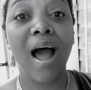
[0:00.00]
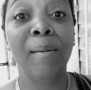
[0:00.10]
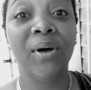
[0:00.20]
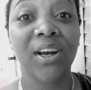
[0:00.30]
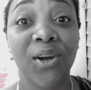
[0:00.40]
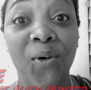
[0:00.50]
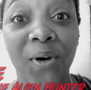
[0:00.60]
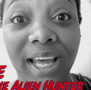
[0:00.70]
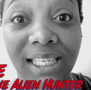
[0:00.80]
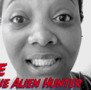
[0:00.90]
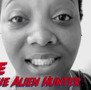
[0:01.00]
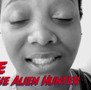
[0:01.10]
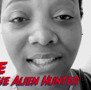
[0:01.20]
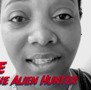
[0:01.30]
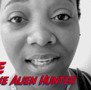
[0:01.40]
I'm on a
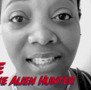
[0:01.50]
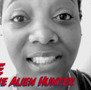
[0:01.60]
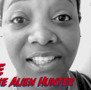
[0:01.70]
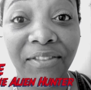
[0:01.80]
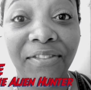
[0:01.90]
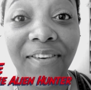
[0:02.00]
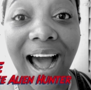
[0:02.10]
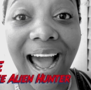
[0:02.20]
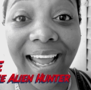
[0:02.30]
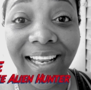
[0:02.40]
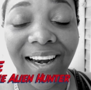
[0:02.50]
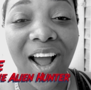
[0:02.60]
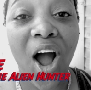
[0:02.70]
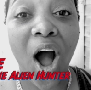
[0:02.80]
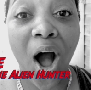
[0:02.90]
quest to
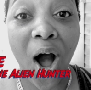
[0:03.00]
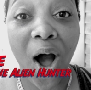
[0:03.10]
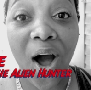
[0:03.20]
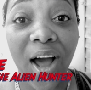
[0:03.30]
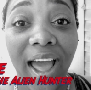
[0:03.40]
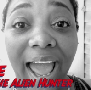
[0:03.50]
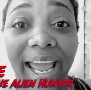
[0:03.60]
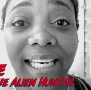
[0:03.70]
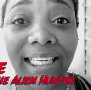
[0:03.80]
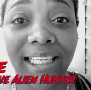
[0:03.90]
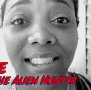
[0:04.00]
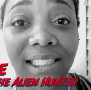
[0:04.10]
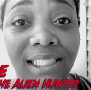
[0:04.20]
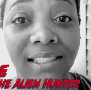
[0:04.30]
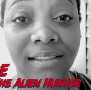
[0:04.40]
find all
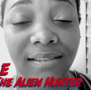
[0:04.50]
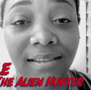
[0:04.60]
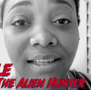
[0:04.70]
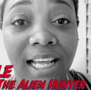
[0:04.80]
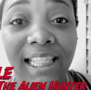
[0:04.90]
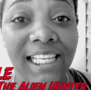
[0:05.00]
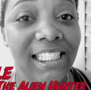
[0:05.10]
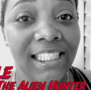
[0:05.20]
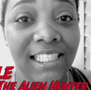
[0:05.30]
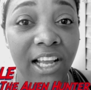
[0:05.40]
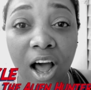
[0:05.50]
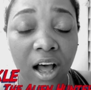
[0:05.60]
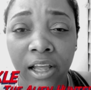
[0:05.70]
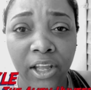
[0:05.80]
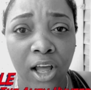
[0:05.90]
aliens. This is
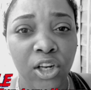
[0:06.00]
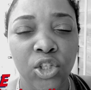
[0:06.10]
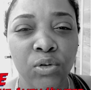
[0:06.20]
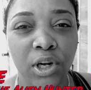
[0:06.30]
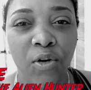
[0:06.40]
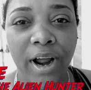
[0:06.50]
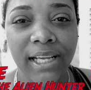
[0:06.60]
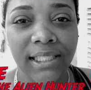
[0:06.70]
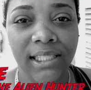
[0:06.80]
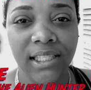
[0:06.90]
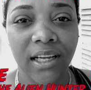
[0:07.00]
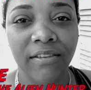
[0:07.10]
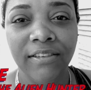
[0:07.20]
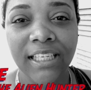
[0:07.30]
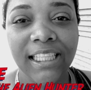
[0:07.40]
y'all y'all are doing crazy
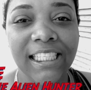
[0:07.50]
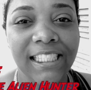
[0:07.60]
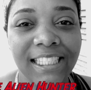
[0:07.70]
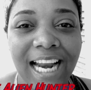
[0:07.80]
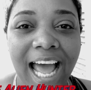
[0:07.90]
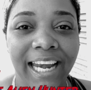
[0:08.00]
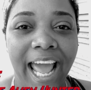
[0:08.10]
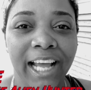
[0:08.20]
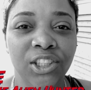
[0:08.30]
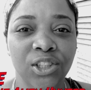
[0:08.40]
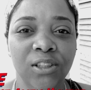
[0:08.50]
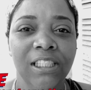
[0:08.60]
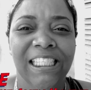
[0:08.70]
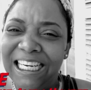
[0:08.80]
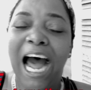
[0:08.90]
stuff. This is not
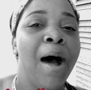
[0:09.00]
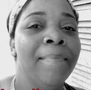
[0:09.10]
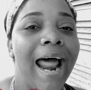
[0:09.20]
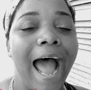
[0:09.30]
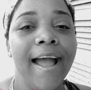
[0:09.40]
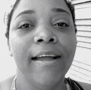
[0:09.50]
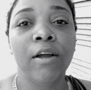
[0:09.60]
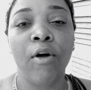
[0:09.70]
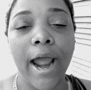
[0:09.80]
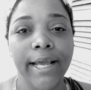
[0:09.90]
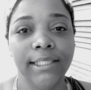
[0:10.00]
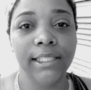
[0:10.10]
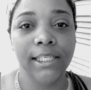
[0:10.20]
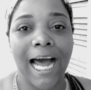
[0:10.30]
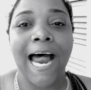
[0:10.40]
natural. I'm not
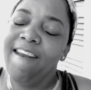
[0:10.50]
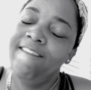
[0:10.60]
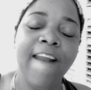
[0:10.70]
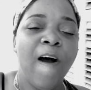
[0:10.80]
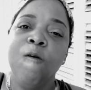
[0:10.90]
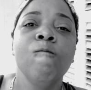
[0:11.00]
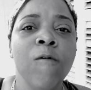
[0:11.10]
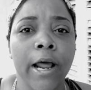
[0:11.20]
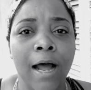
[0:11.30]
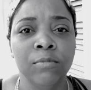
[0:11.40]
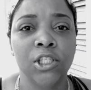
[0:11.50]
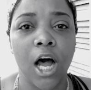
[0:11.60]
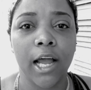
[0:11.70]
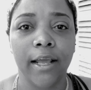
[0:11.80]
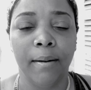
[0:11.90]
crazy. I know what I'm
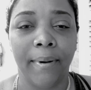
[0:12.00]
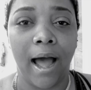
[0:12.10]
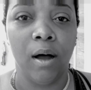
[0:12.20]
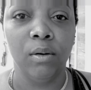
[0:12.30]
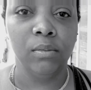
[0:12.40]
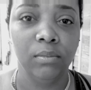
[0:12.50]
talking about.